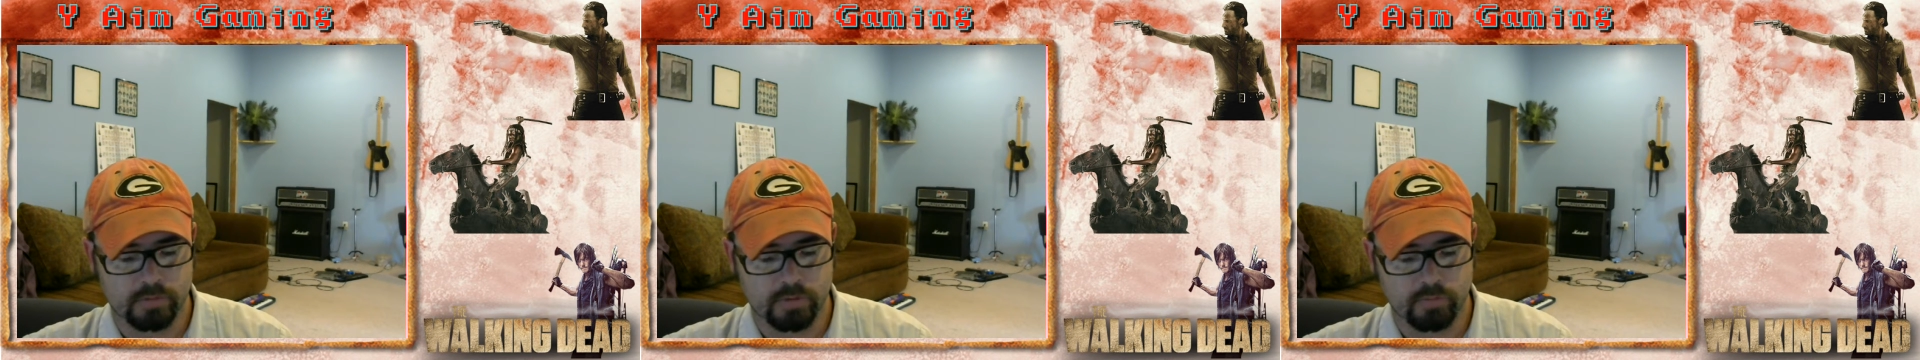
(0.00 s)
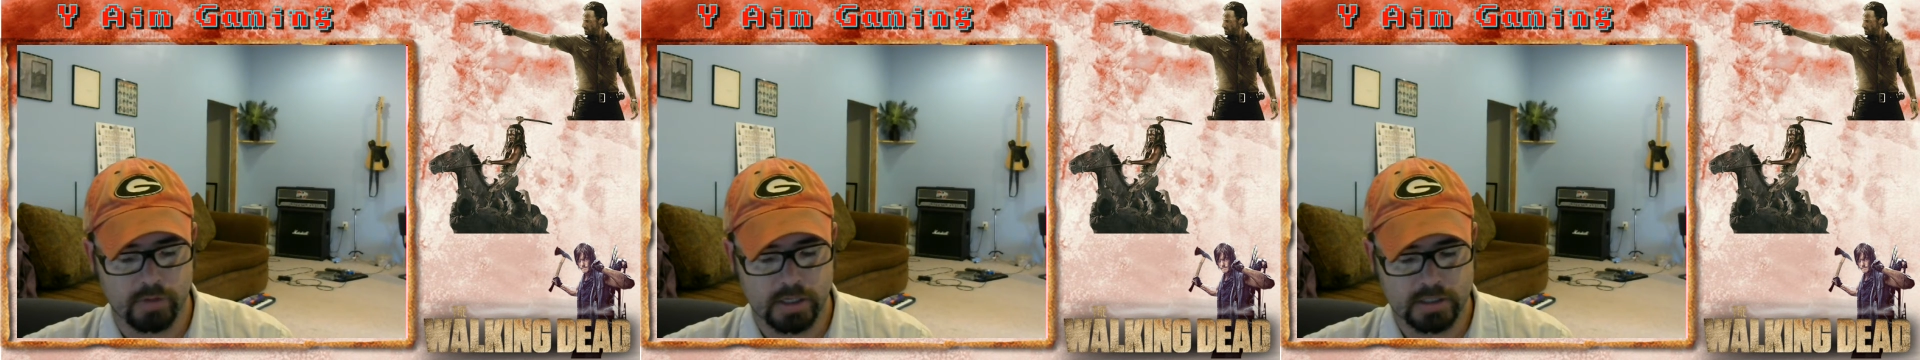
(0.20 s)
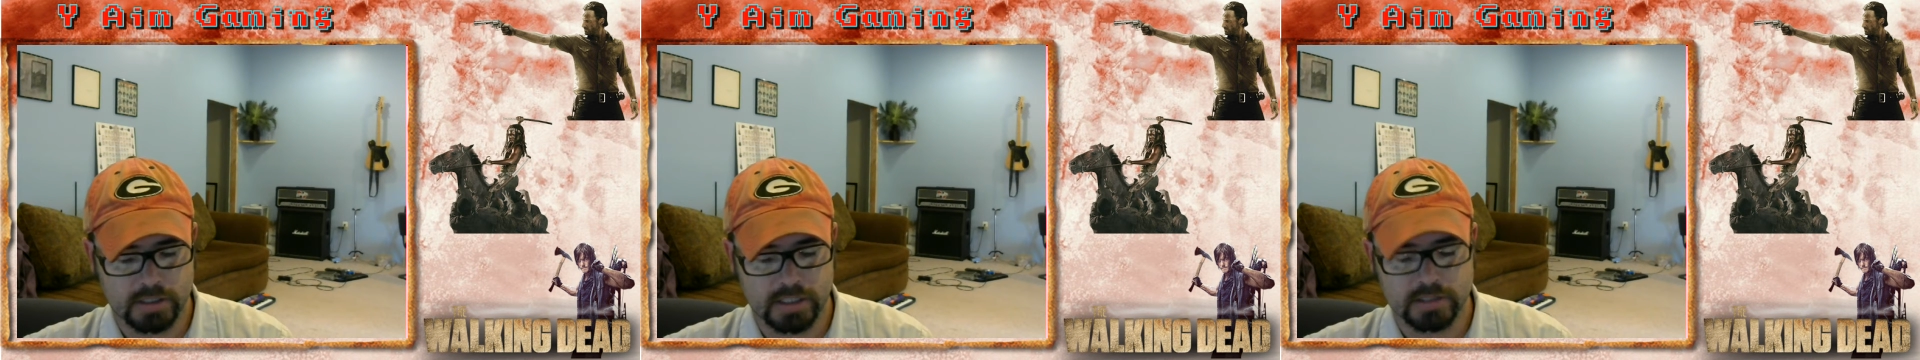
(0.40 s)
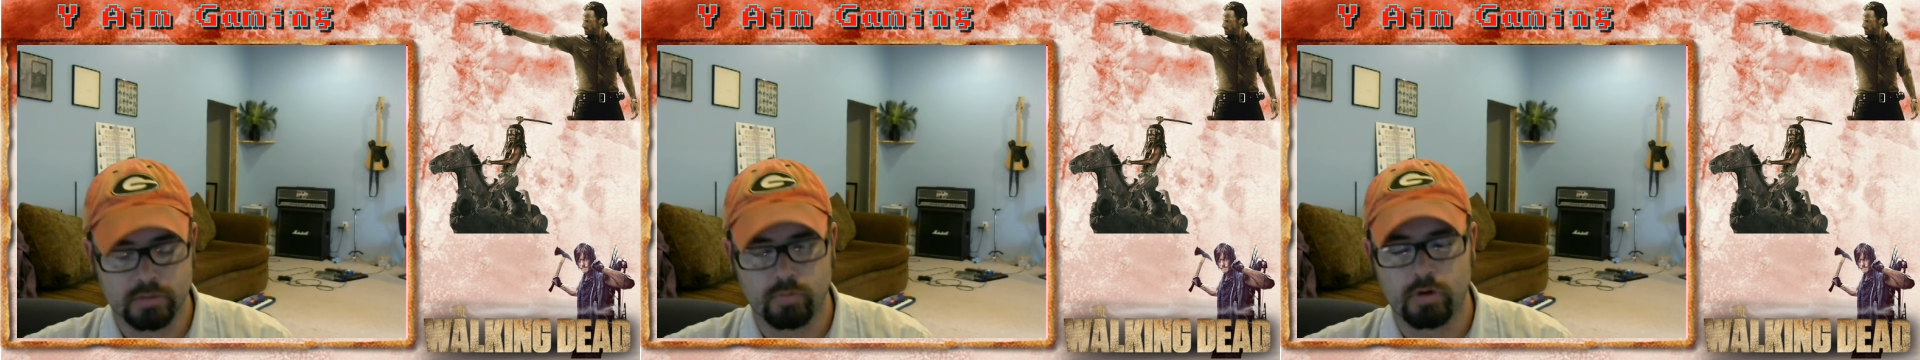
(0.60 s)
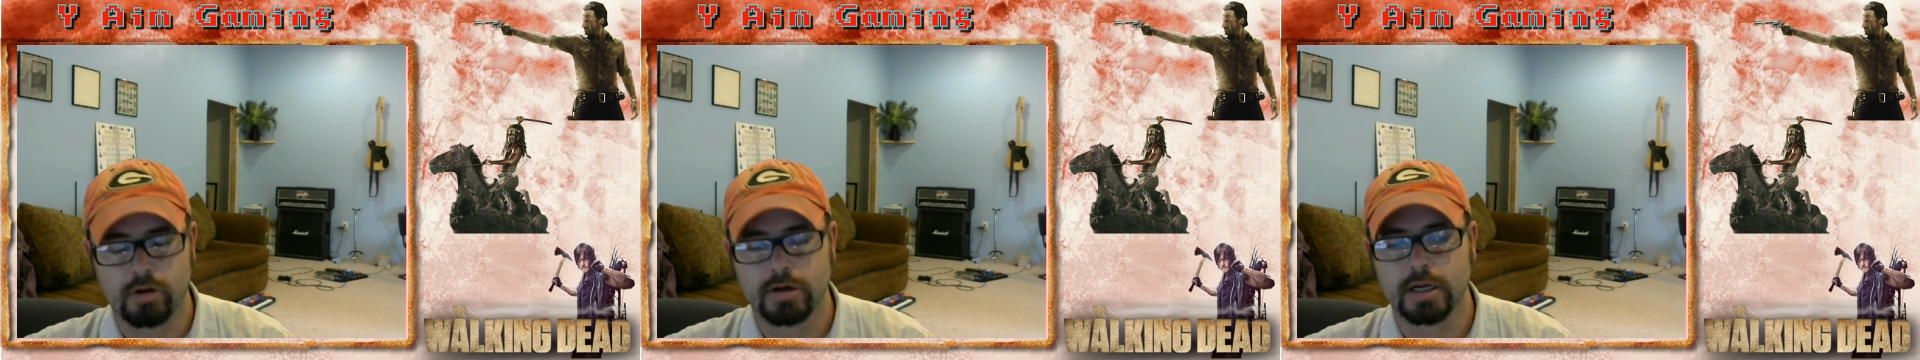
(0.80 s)
When Rick takes
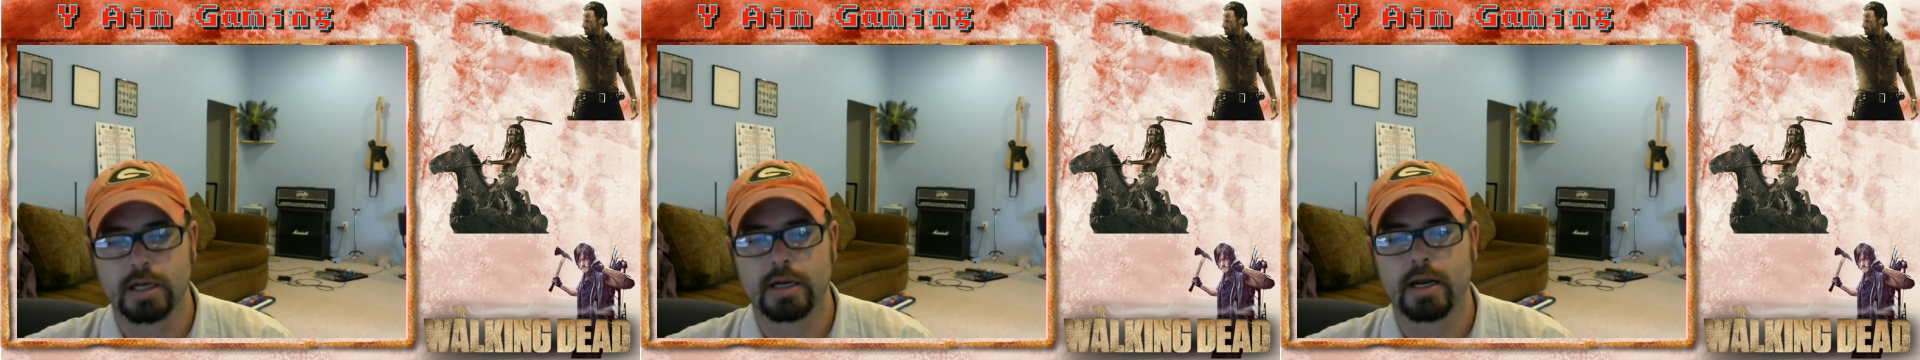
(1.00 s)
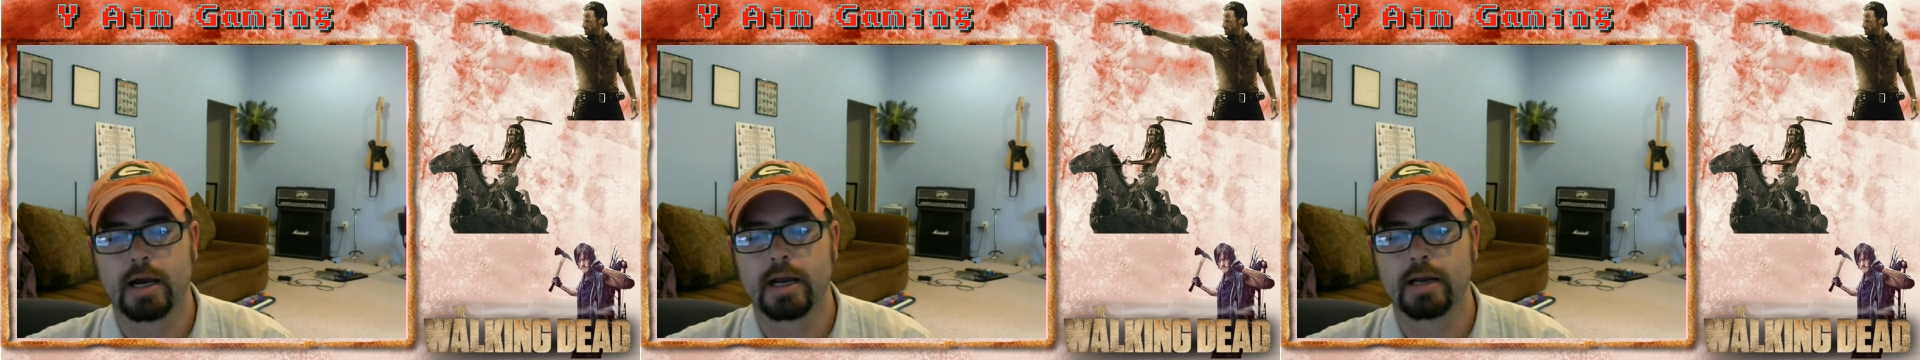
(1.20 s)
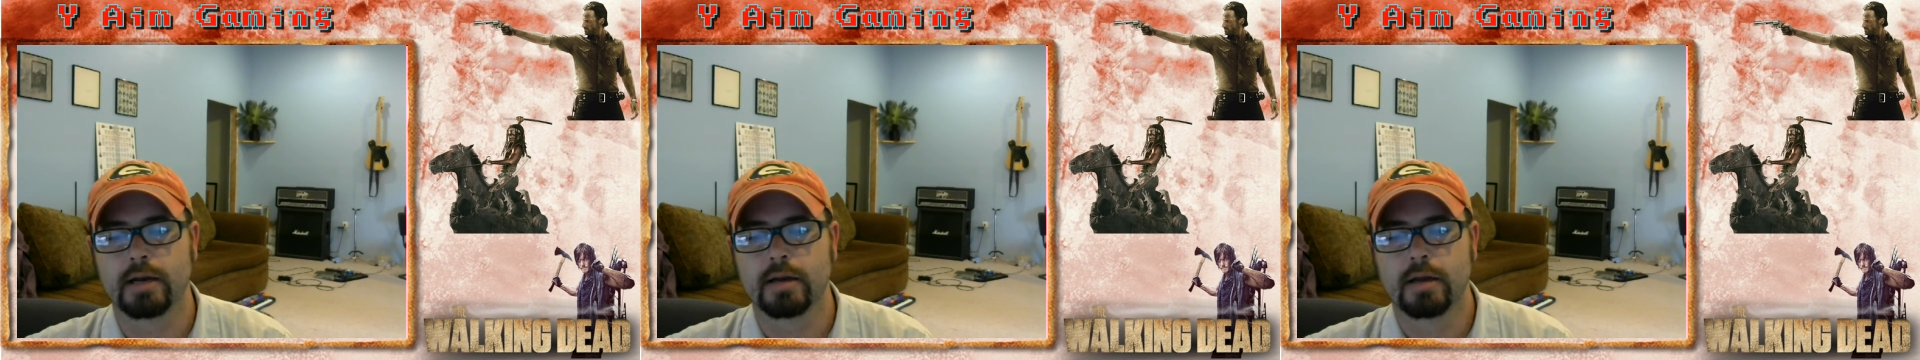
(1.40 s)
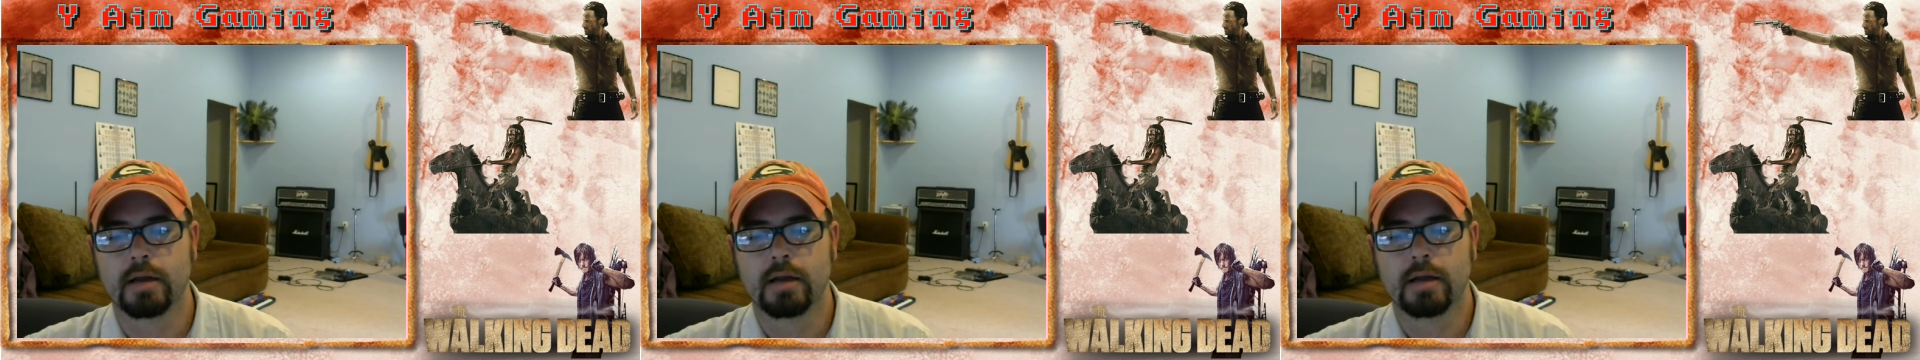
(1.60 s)
a walk at night,